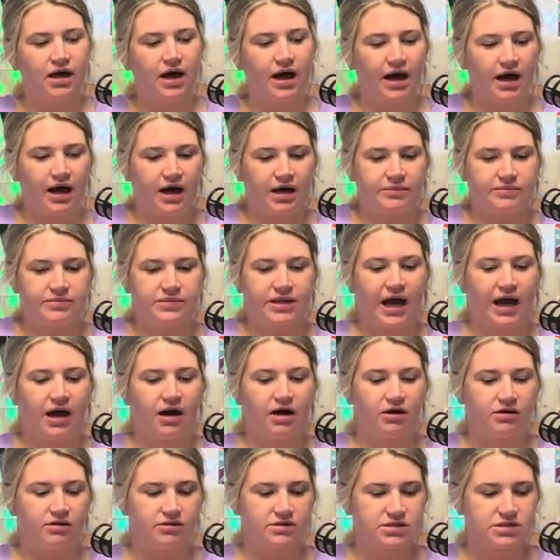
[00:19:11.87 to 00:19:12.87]
that
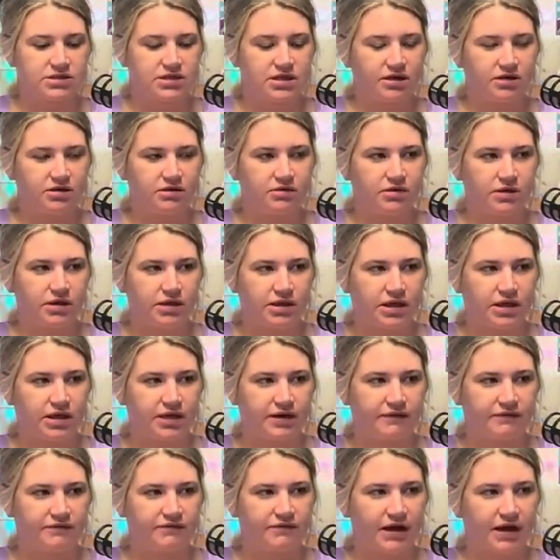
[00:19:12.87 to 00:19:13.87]
also can
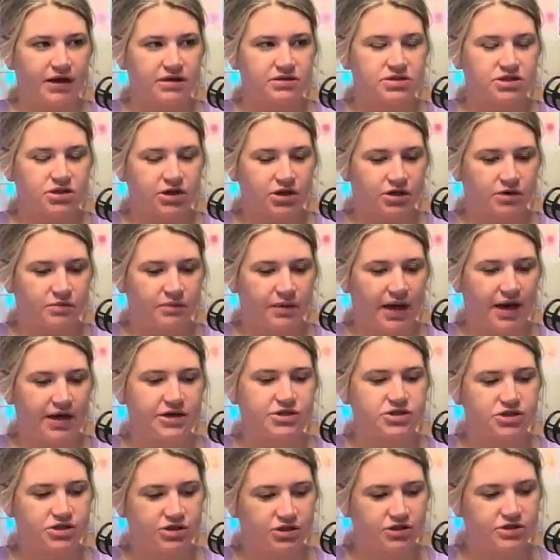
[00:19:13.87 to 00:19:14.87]
affect your
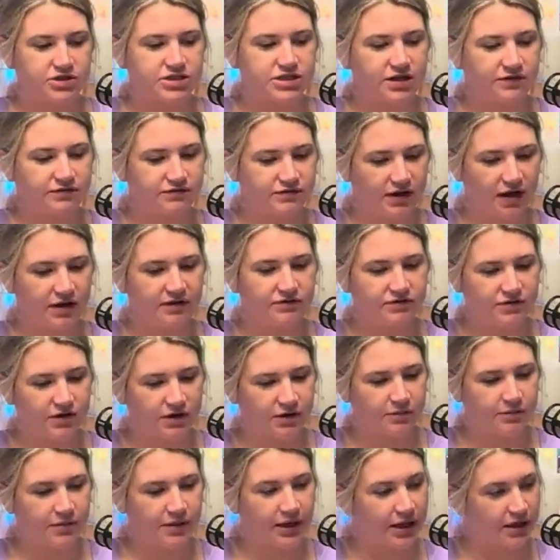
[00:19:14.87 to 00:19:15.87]
compassion, your self-love.
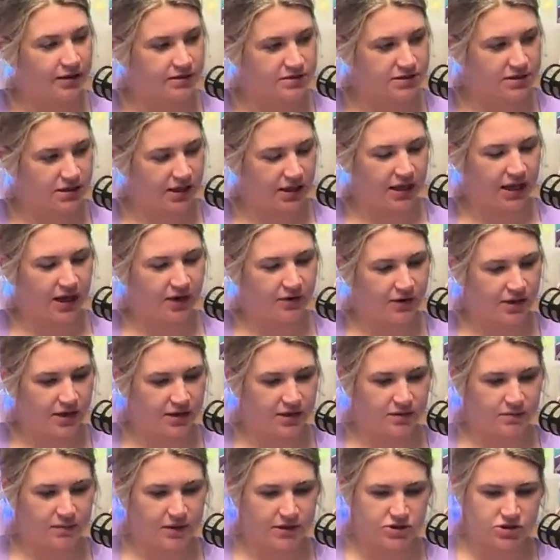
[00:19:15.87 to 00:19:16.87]
But I also like how
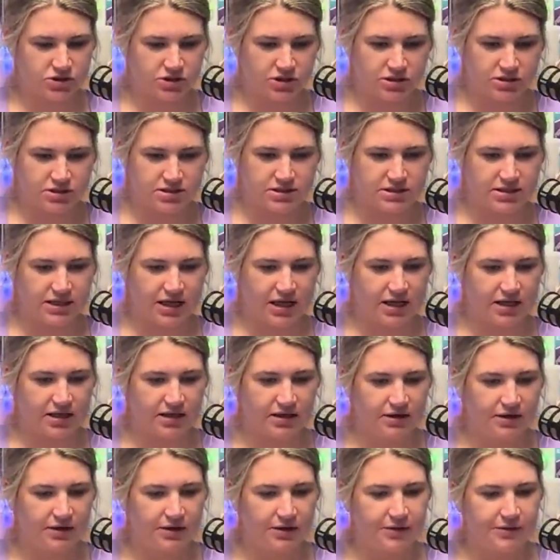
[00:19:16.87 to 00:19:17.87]
Hannah mentioned that
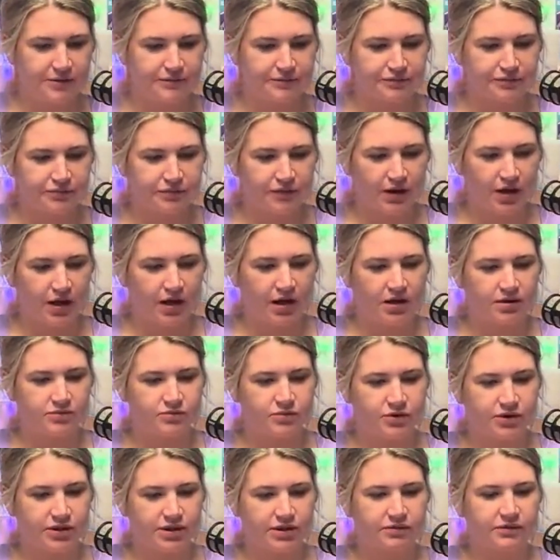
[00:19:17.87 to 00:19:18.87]

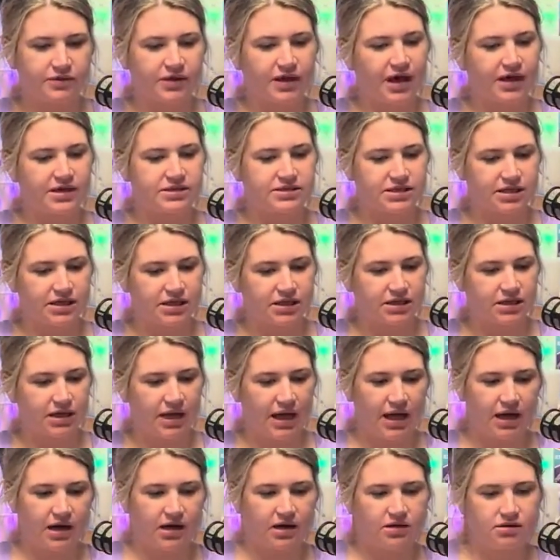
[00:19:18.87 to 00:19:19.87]
really realizing
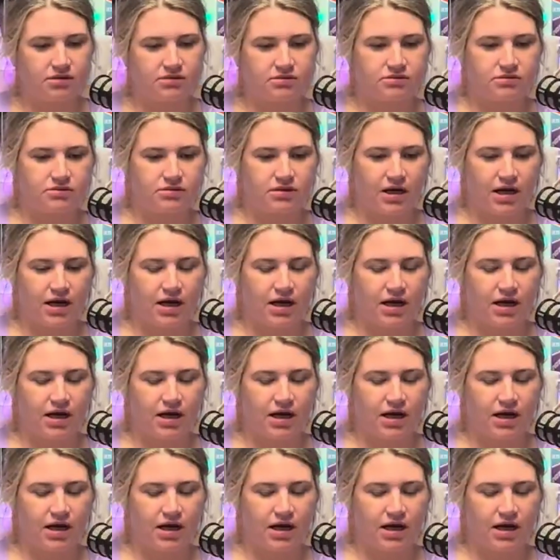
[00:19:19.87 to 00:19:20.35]
how